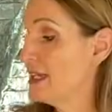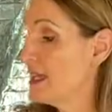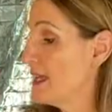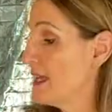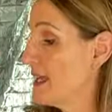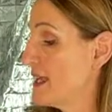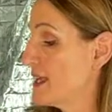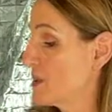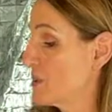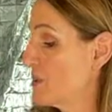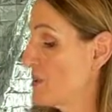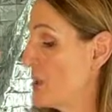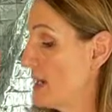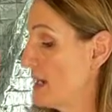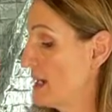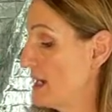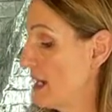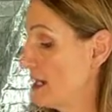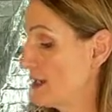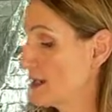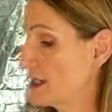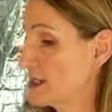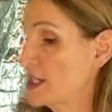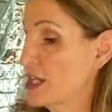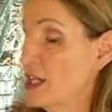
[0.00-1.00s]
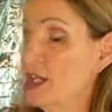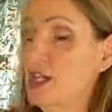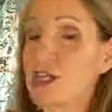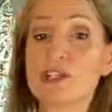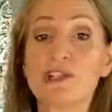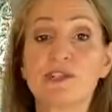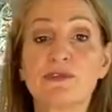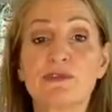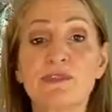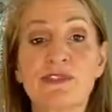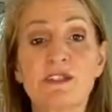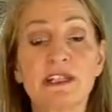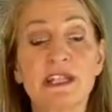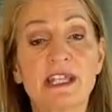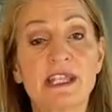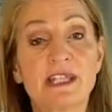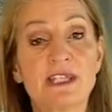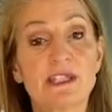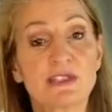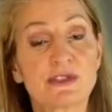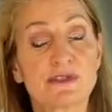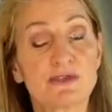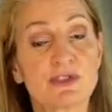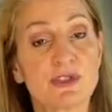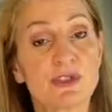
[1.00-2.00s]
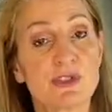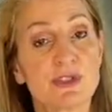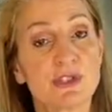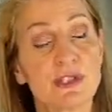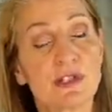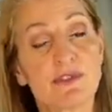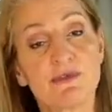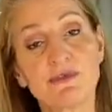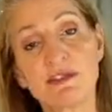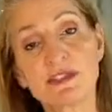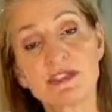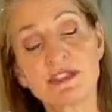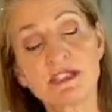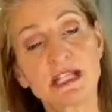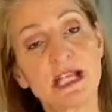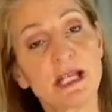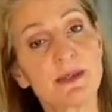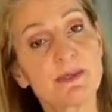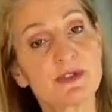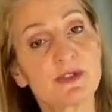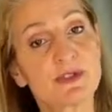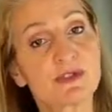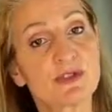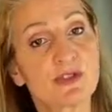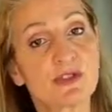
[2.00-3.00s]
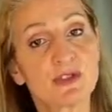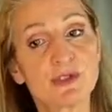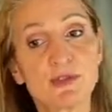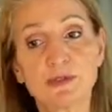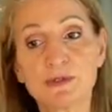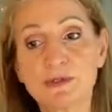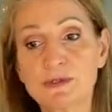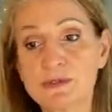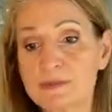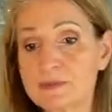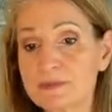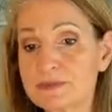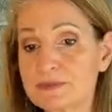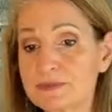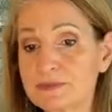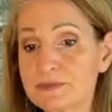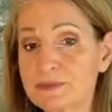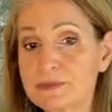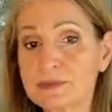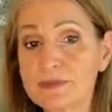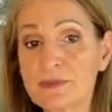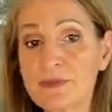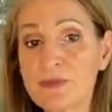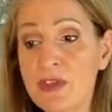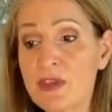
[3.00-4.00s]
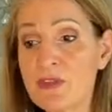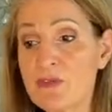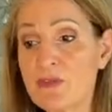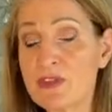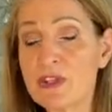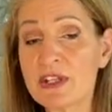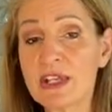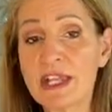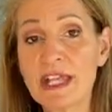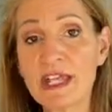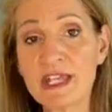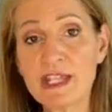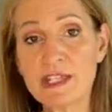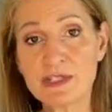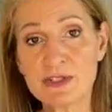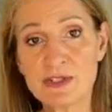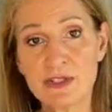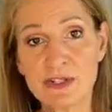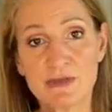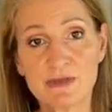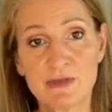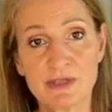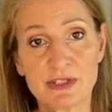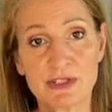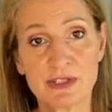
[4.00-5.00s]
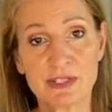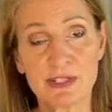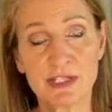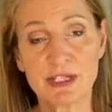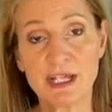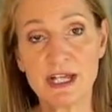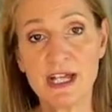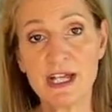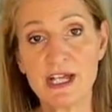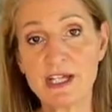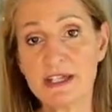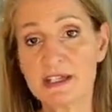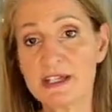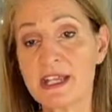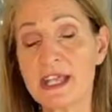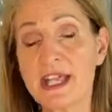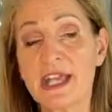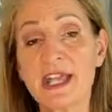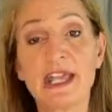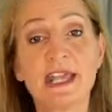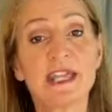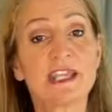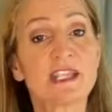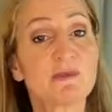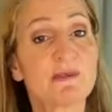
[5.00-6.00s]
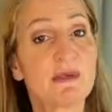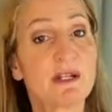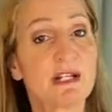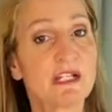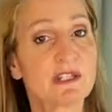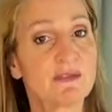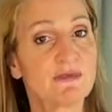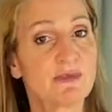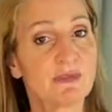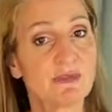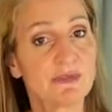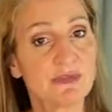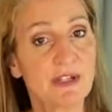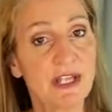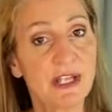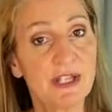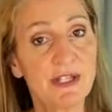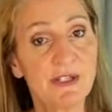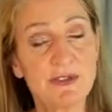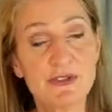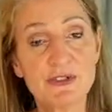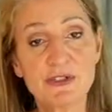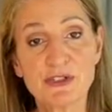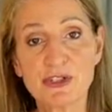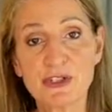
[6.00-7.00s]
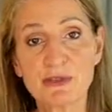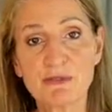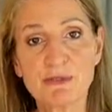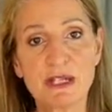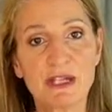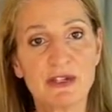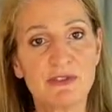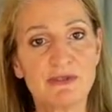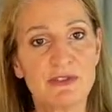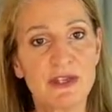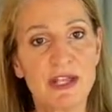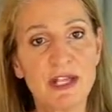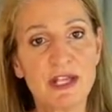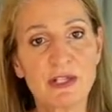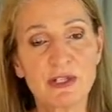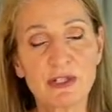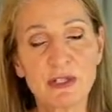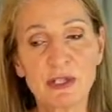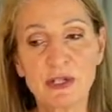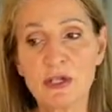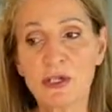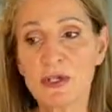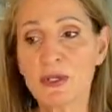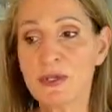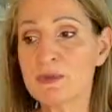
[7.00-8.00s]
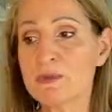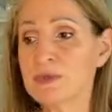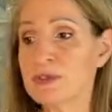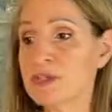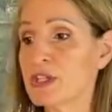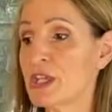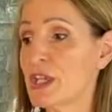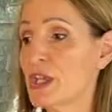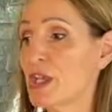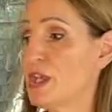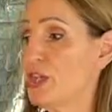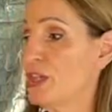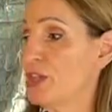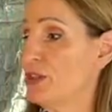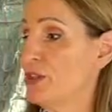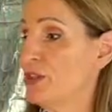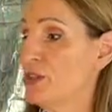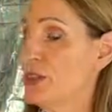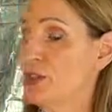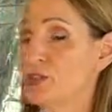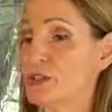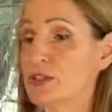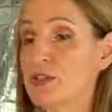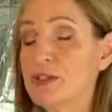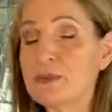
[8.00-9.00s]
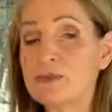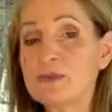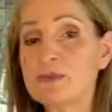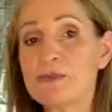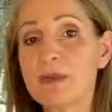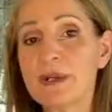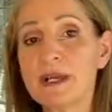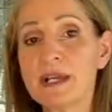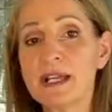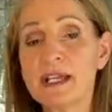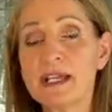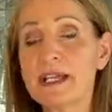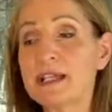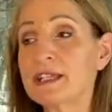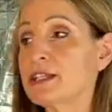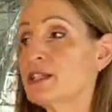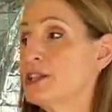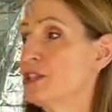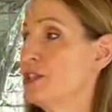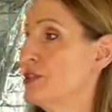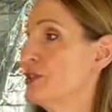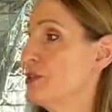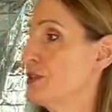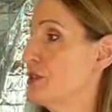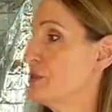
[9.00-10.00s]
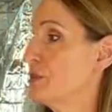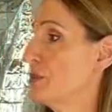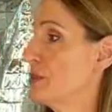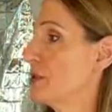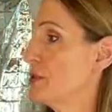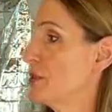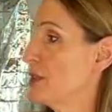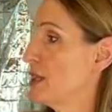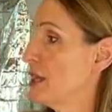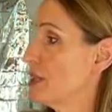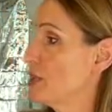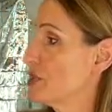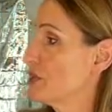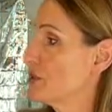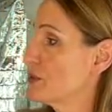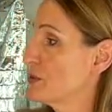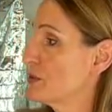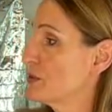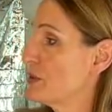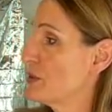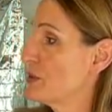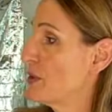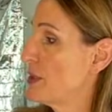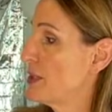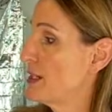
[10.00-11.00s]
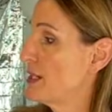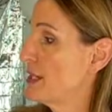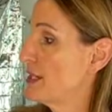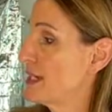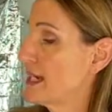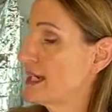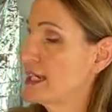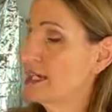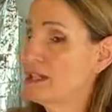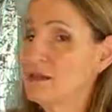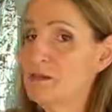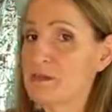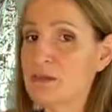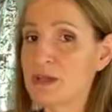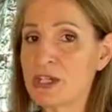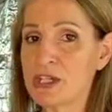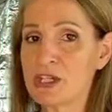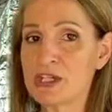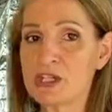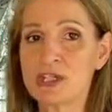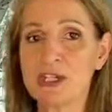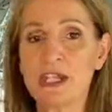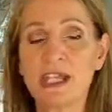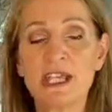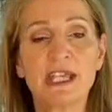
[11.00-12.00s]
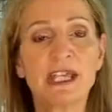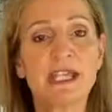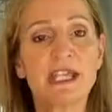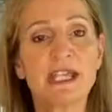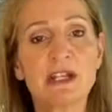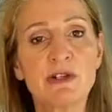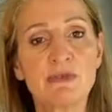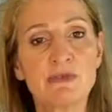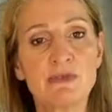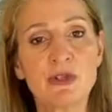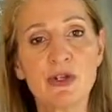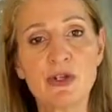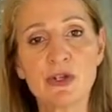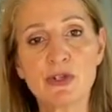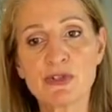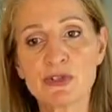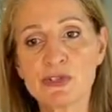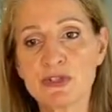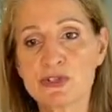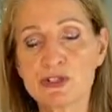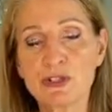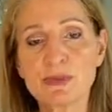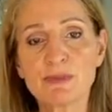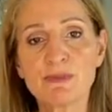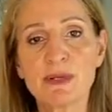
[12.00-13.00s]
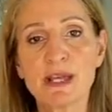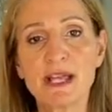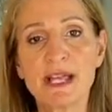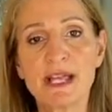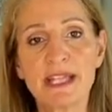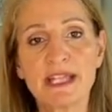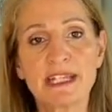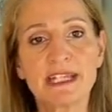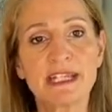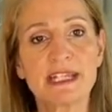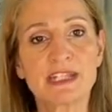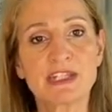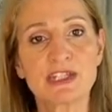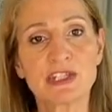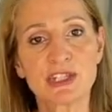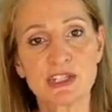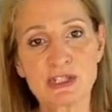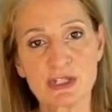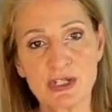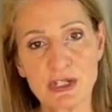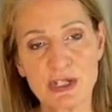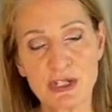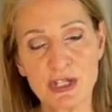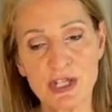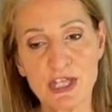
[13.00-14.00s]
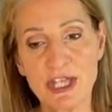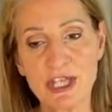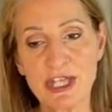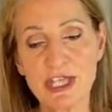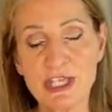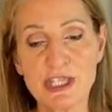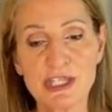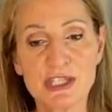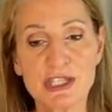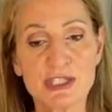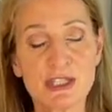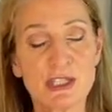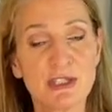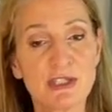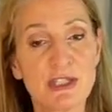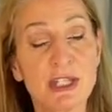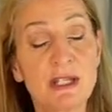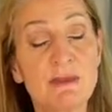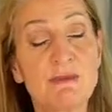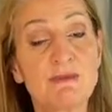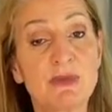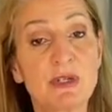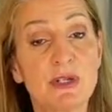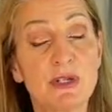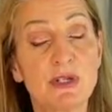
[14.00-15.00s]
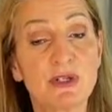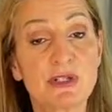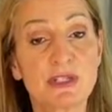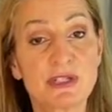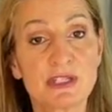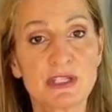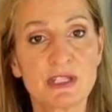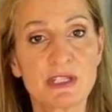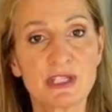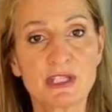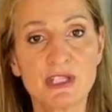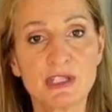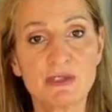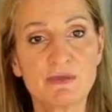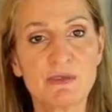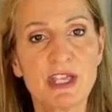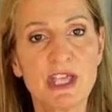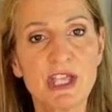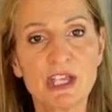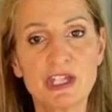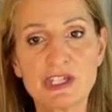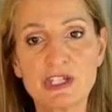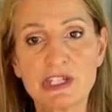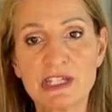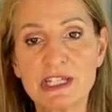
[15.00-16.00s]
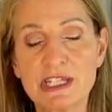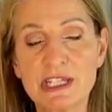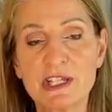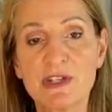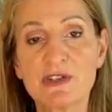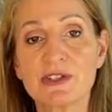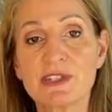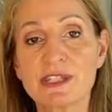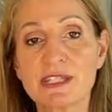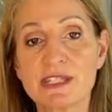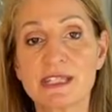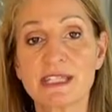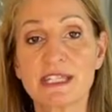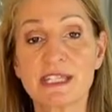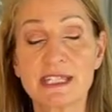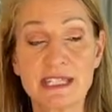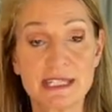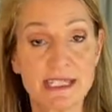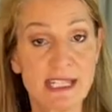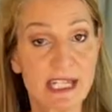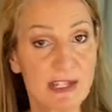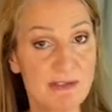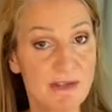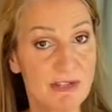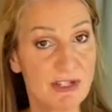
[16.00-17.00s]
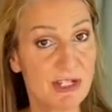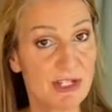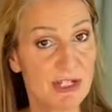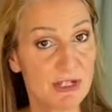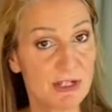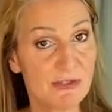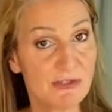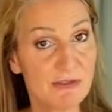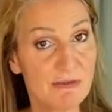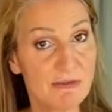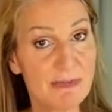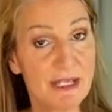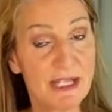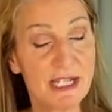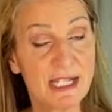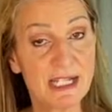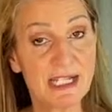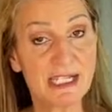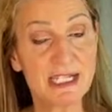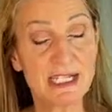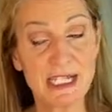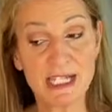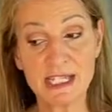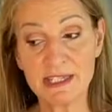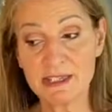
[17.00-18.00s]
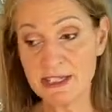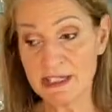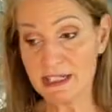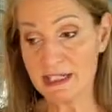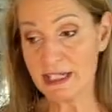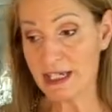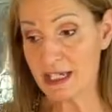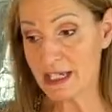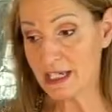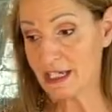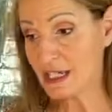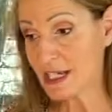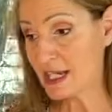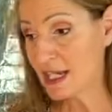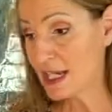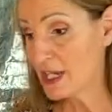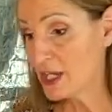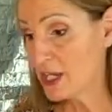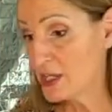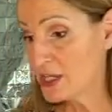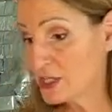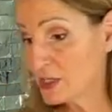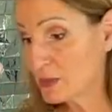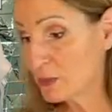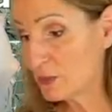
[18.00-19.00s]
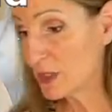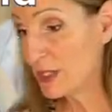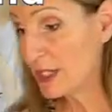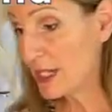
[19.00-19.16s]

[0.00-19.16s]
as well as different layers of different types of tulle for the layers of the gown, as well as for veils. You can buy veil combs. You can start buying, you know, the actual body color mesh in rolls. Start buying in stock, so that in bulk, so that you've actually is saving a lot of money down the line. So what